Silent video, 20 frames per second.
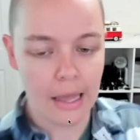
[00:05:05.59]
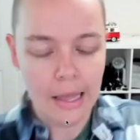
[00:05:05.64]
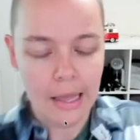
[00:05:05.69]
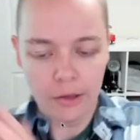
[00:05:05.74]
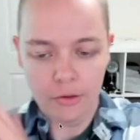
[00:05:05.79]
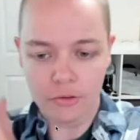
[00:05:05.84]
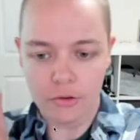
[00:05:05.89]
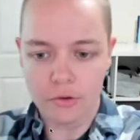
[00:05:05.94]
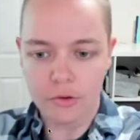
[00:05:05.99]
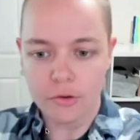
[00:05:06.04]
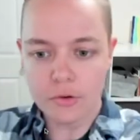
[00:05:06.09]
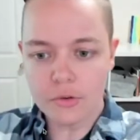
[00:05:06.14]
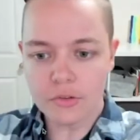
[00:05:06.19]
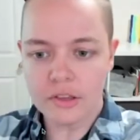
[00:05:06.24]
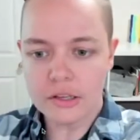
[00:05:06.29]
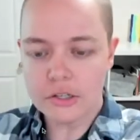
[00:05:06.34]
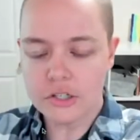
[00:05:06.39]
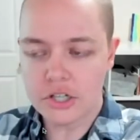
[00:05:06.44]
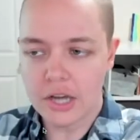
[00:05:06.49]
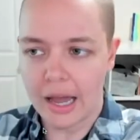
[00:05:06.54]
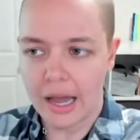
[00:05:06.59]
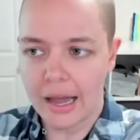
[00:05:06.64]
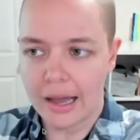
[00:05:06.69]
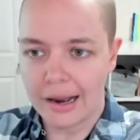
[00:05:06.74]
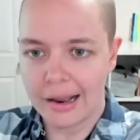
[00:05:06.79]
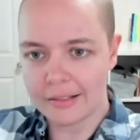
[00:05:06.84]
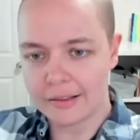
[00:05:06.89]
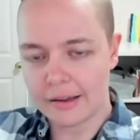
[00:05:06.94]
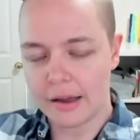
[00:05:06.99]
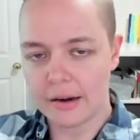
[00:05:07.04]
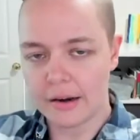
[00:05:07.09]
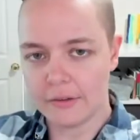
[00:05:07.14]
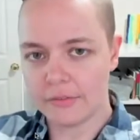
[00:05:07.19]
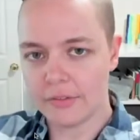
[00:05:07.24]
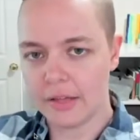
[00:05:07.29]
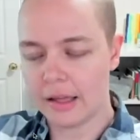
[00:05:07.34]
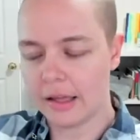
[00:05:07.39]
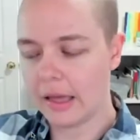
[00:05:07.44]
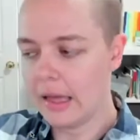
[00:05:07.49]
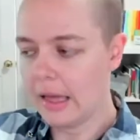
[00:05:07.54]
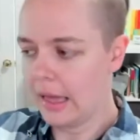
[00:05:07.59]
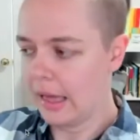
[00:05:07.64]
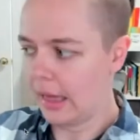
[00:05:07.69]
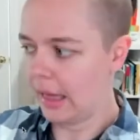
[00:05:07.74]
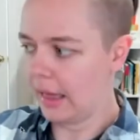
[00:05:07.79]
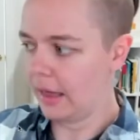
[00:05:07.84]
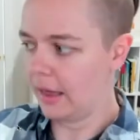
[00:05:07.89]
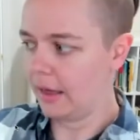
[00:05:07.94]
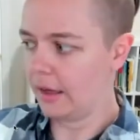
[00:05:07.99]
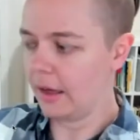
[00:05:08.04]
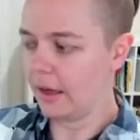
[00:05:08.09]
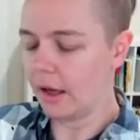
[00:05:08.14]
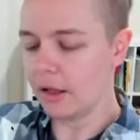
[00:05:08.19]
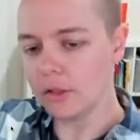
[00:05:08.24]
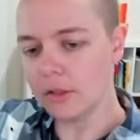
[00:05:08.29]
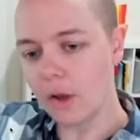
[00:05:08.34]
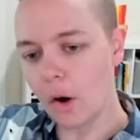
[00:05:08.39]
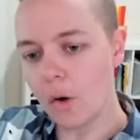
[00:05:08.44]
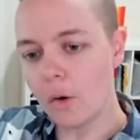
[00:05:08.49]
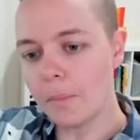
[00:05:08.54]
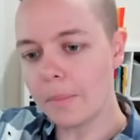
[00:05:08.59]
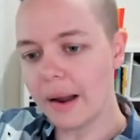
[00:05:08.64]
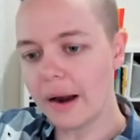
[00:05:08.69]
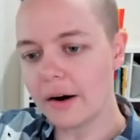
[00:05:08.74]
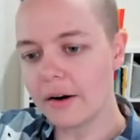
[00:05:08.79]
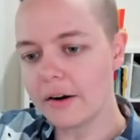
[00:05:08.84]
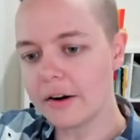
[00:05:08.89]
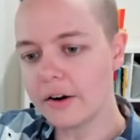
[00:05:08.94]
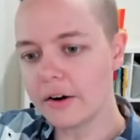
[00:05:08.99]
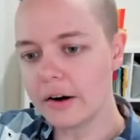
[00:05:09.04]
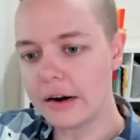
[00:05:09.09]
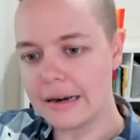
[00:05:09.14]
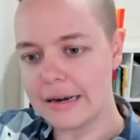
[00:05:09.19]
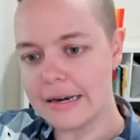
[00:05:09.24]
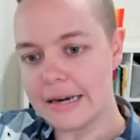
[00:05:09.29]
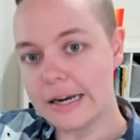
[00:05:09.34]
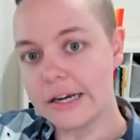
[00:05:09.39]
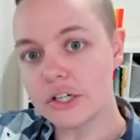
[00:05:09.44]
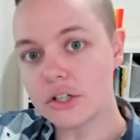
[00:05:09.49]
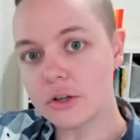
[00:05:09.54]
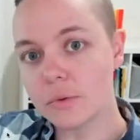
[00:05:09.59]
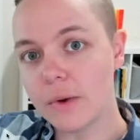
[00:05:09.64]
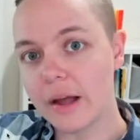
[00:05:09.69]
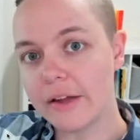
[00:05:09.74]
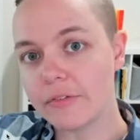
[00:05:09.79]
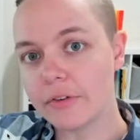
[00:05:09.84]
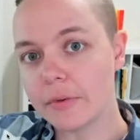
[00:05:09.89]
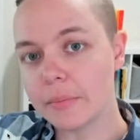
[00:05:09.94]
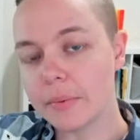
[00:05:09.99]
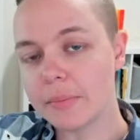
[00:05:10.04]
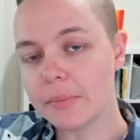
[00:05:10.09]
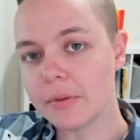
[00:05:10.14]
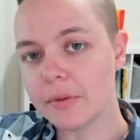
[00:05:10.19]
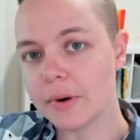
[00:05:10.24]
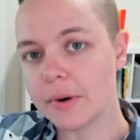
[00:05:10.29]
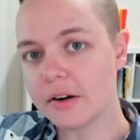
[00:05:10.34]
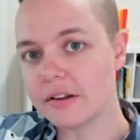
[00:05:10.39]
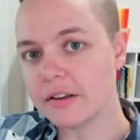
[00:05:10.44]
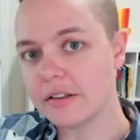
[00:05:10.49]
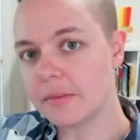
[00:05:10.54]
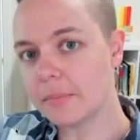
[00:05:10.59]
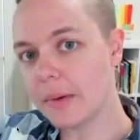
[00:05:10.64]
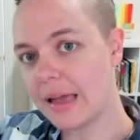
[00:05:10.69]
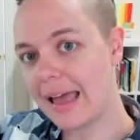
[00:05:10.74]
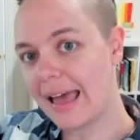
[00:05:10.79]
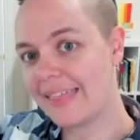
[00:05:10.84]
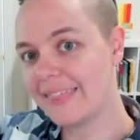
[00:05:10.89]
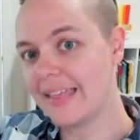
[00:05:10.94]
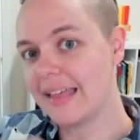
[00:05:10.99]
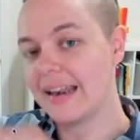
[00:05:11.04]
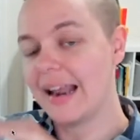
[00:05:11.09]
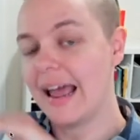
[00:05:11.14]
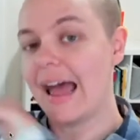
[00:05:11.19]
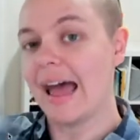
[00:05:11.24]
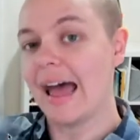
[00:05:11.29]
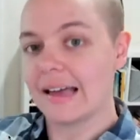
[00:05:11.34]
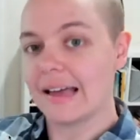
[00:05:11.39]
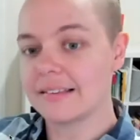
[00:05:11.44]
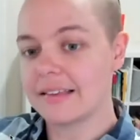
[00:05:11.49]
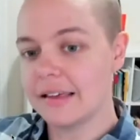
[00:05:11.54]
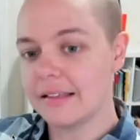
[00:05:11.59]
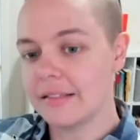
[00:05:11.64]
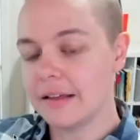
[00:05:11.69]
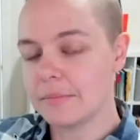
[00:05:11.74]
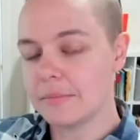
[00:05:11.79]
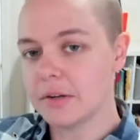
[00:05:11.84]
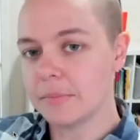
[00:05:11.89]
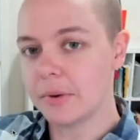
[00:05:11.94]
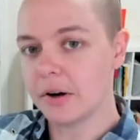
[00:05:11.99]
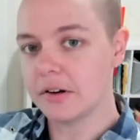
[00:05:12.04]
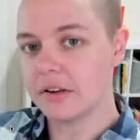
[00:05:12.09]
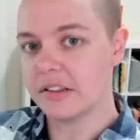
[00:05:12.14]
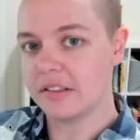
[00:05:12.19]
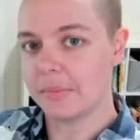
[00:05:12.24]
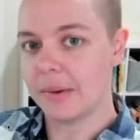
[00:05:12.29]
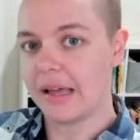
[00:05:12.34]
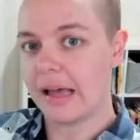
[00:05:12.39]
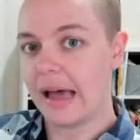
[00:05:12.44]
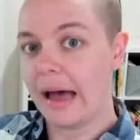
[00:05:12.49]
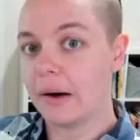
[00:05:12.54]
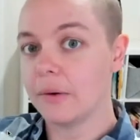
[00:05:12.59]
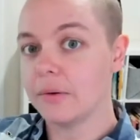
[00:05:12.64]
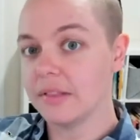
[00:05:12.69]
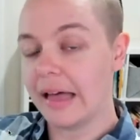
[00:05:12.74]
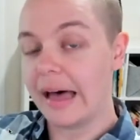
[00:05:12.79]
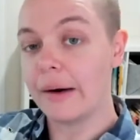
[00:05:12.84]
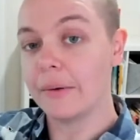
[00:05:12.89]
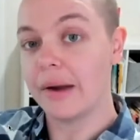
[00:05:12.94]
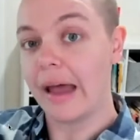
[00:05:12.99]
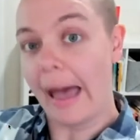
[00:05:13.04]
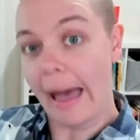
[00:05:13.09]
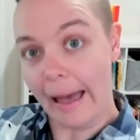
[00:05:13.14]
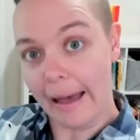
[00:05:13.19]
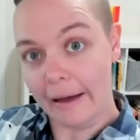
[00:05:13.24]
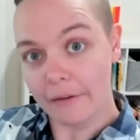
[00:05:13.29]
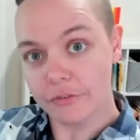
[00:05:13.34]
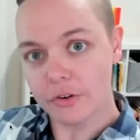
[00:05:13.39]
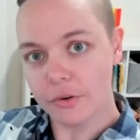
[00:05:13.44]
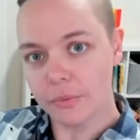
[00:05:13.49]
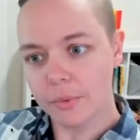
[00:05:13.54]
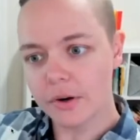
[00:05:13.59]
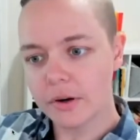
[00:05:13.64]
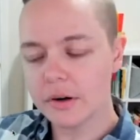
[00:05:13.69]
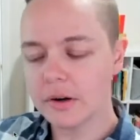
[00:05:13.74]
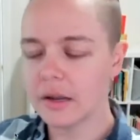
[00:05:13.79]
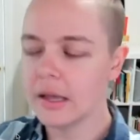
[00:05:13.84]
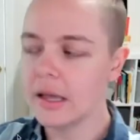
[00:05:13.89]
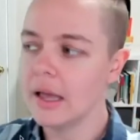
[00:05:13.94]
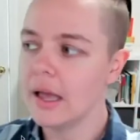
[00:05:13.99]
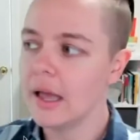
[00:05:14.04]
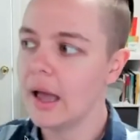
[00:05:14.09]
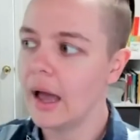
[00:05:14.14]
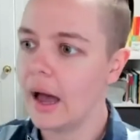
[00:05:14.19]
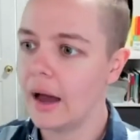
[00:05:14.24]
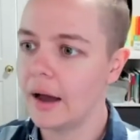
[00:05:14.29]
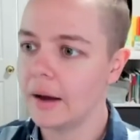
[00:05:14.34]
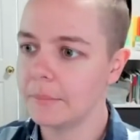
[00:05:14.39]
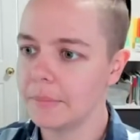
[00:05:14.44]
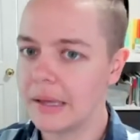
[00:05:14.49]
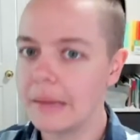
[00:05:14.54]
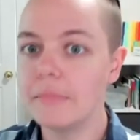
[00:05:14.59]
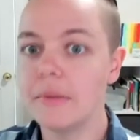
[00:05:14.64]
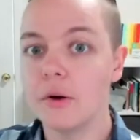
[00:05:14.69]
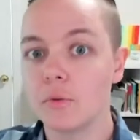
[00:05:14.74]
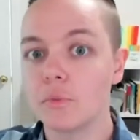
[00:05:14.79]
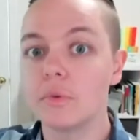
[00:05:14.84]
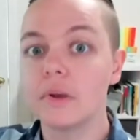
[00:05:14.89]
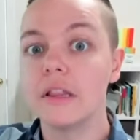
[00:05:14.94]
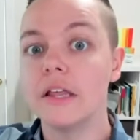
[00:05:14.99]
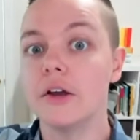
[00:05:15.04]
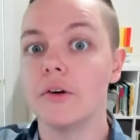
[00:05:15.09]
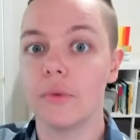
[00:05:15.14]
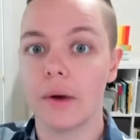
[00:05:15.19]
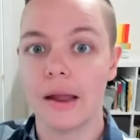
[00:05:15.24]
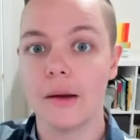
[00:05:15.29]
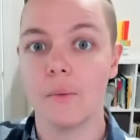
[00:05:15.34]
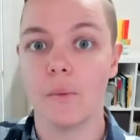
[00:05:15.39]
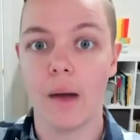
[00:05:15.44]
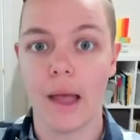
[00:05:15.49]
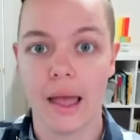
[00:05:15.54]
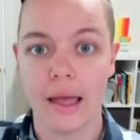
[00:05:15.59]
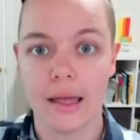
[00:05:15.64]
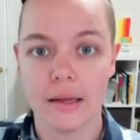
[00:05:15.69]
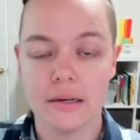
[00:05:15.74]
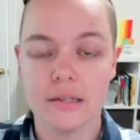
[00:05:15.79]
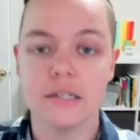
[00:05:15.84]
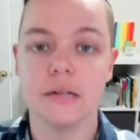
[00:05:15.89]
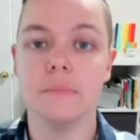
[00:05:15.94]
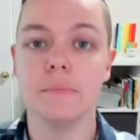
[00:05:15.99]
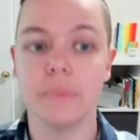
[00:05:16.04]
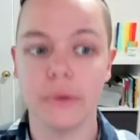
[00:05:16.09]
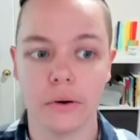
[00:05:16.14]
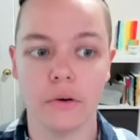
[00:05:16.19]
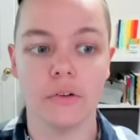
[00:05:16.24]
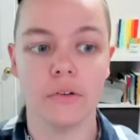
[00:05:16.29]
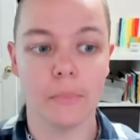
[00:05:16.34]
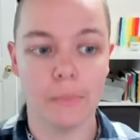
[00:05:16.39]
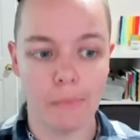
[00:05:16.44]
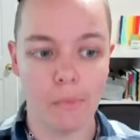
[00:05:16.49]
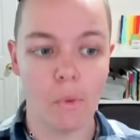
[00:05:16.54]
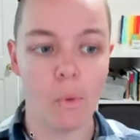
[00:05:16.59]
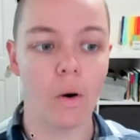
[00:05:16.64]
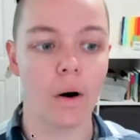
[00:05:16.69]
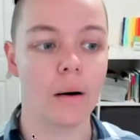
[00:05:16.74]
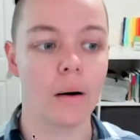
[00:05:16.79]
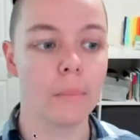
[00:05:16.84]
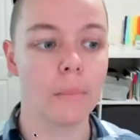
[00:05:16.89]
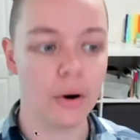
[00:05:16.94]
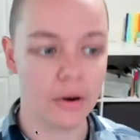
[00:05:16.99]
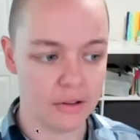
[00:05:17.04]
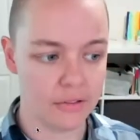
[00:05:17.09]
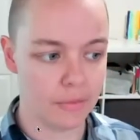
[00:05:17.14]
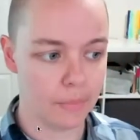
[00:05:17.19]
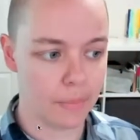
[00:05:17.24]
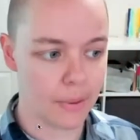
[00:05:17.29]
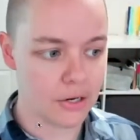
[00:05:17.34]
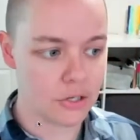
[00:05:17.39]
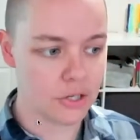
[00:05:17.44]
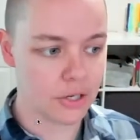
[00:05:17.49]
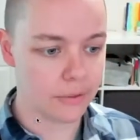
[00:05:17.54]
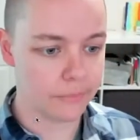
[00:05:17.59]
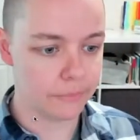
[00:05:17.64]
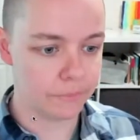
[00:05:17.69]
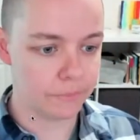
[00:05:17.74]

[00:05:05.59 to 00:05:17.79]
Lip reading: So using chat as kind of like a low barrier initial way for people to participate and then asking them to participate out loud afterward can be a really great way to build more participation.